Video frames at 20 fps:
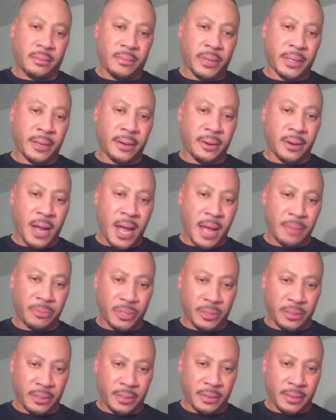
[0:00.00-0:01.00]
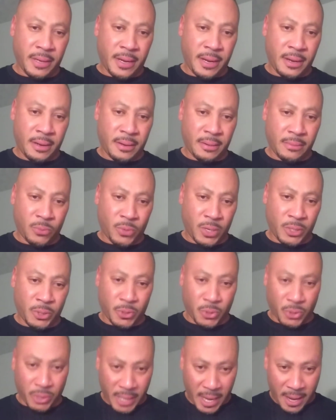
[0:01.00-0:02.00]
But there are hops in there, and West
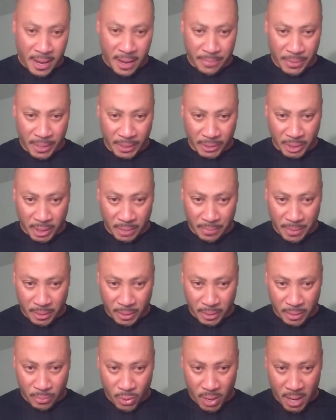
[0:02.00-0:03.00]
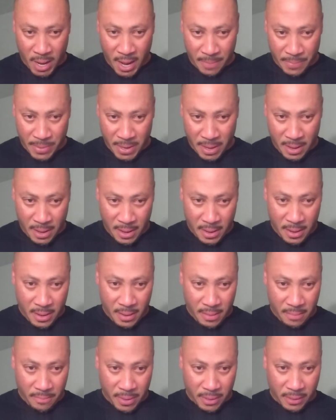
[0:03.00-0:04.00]
Coast style IPAs tend to be a little more hoppy.
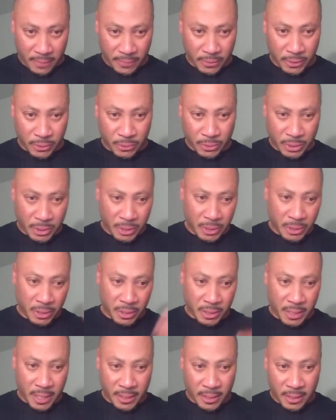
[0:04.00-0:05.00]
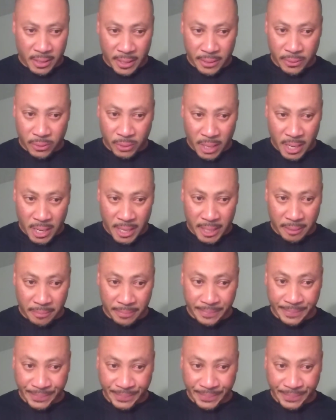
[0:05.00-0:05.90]
But the citrus is kind of underlying.